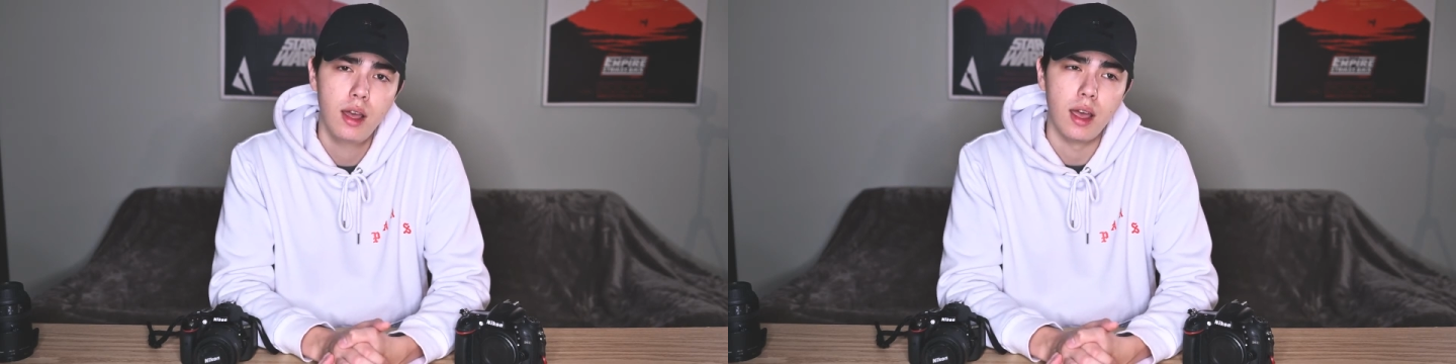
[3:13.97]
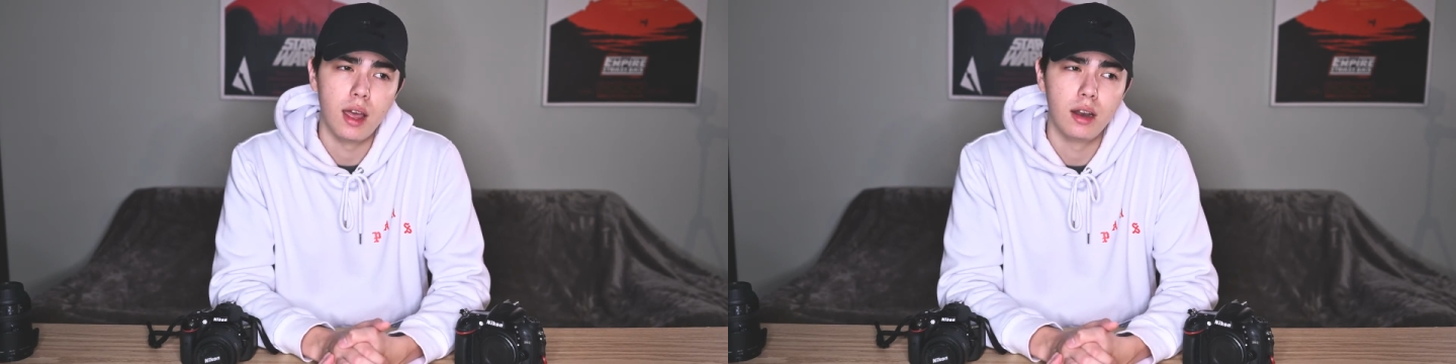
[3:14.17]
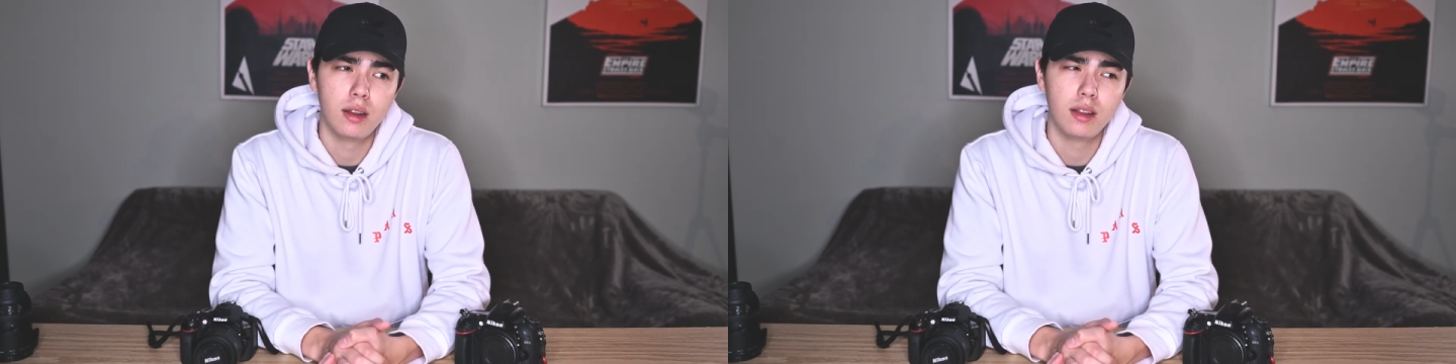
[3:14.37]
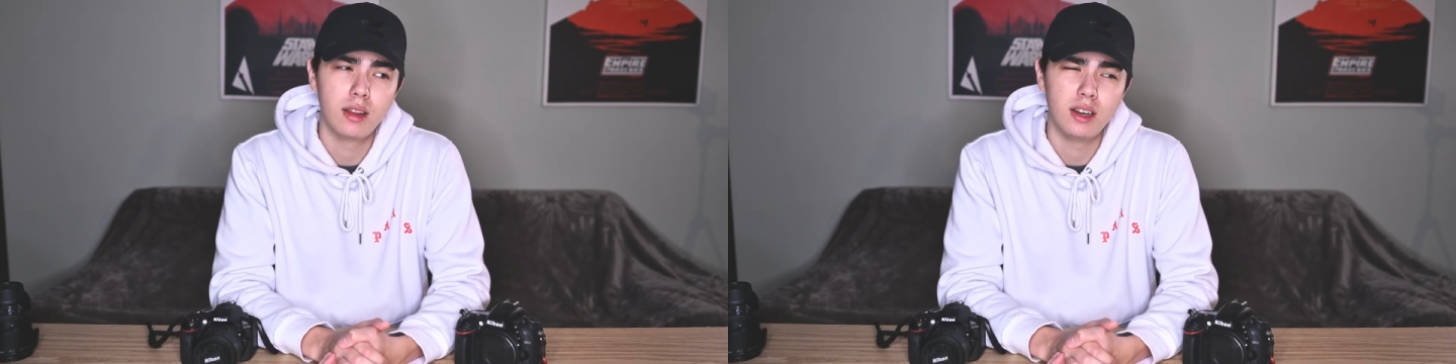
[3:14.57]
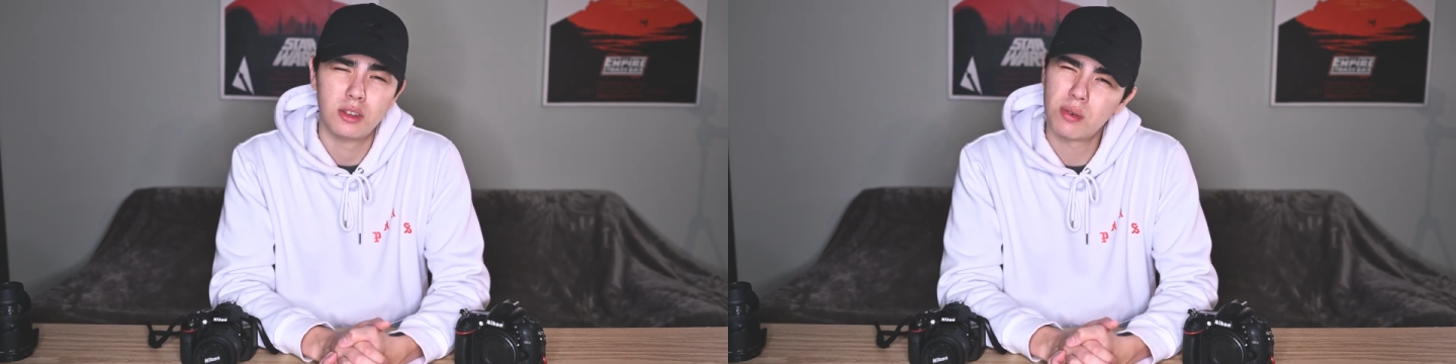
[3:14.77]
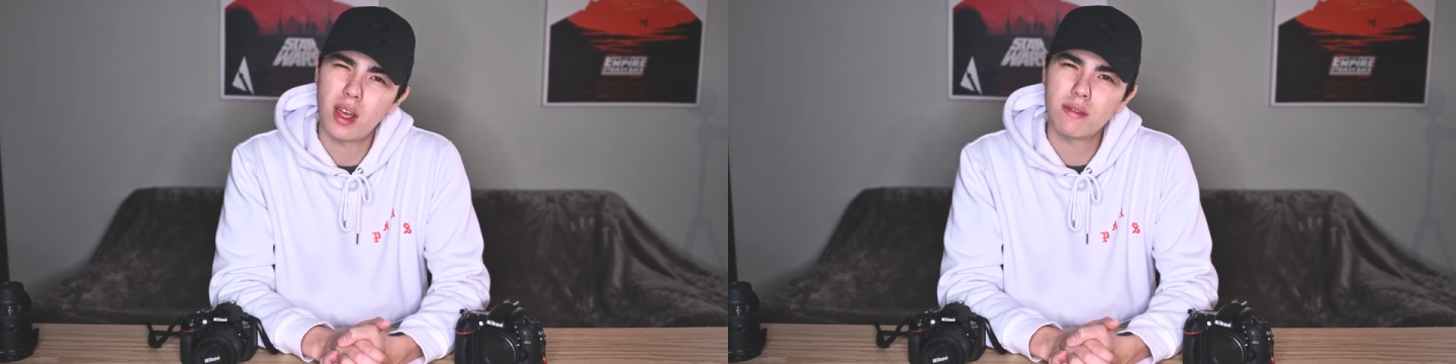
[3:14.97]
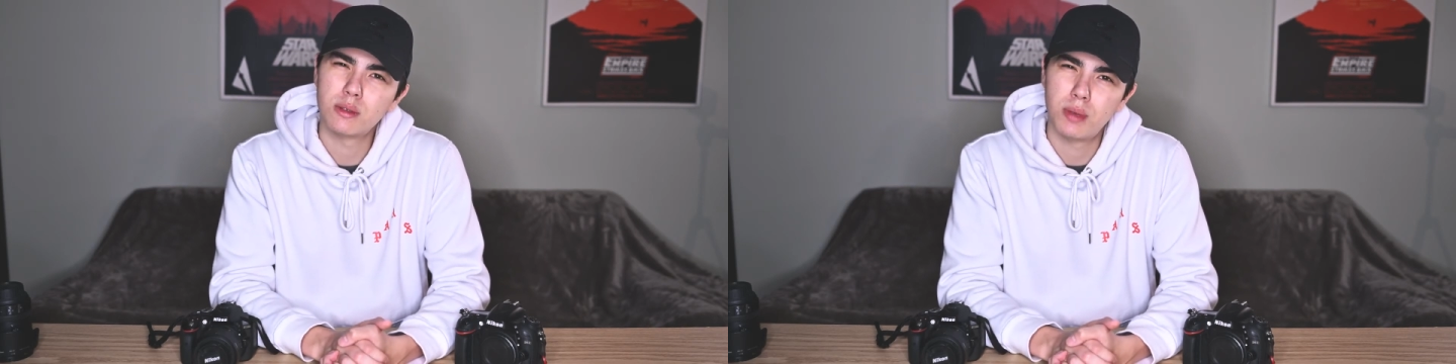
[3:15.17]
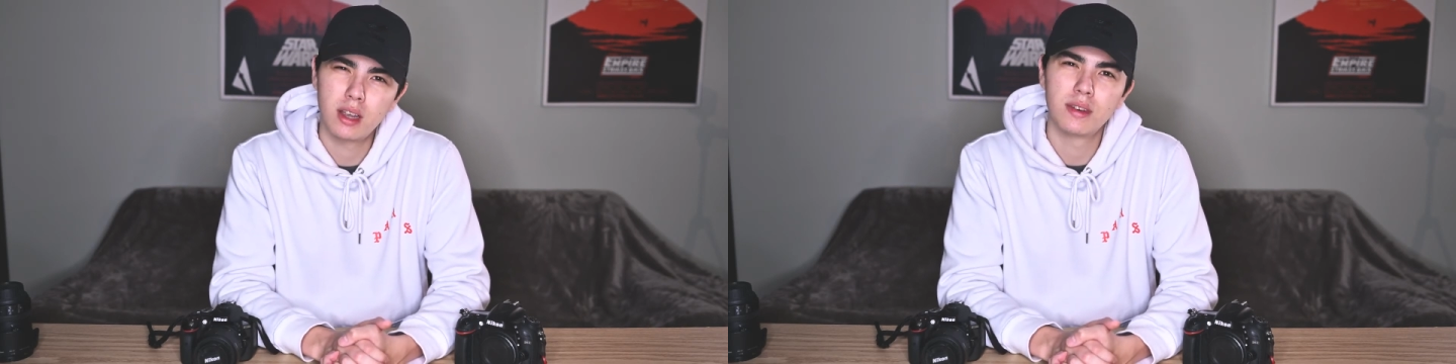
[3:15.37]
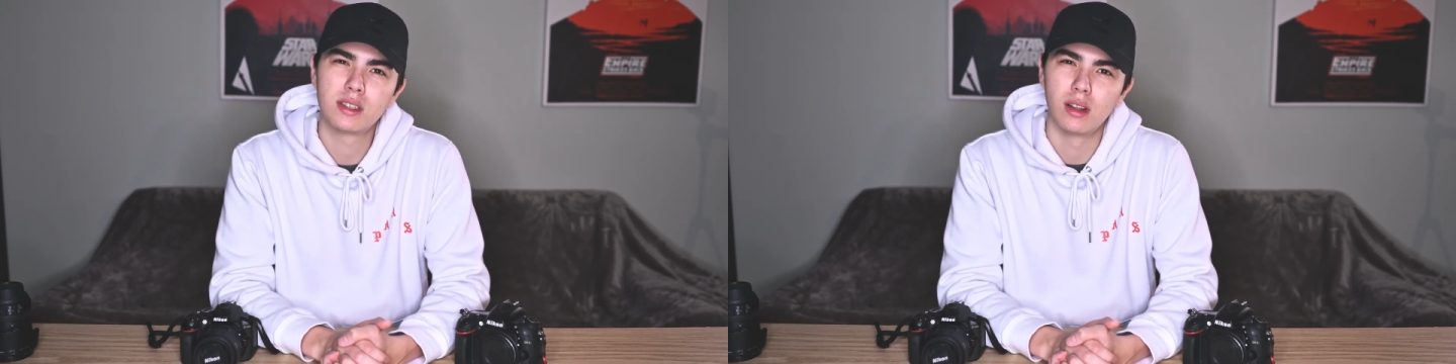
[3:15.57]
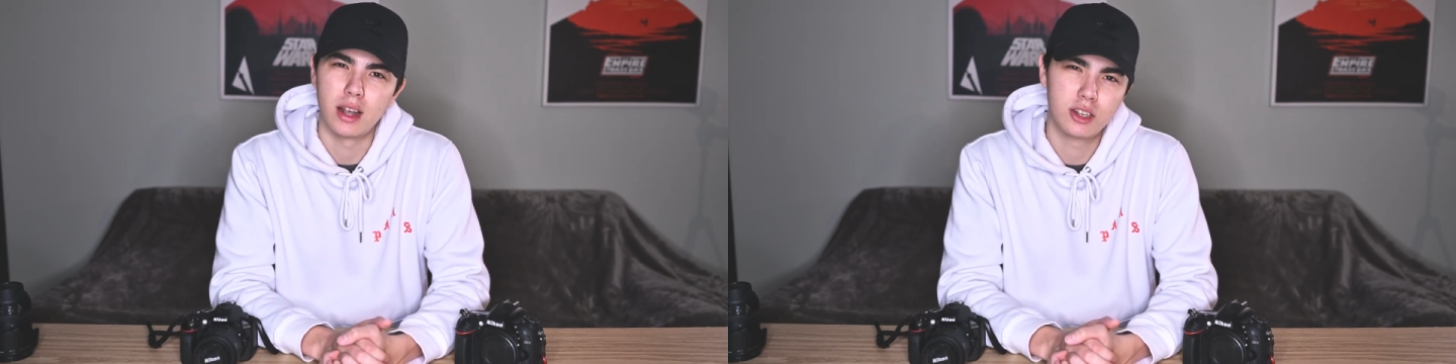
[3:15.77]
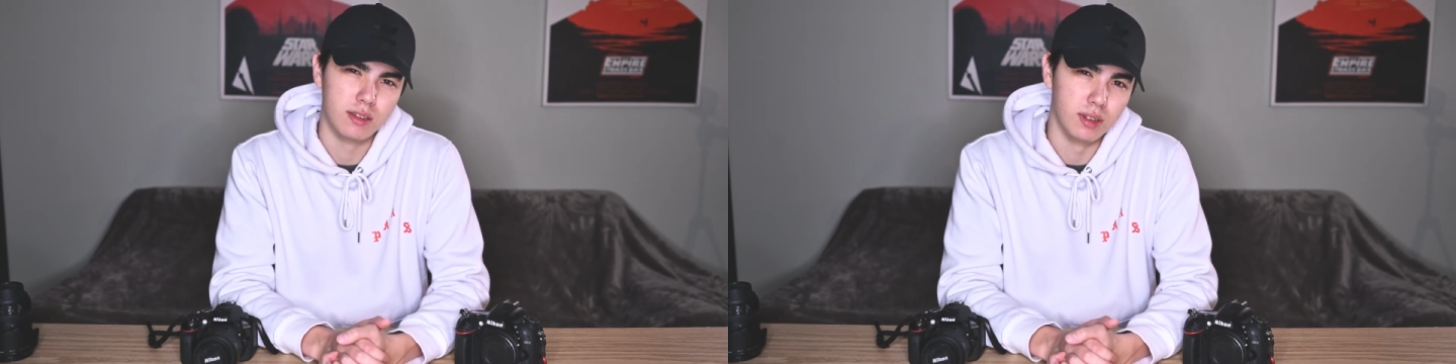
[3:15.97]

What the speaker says: and they don't have as big of a selection of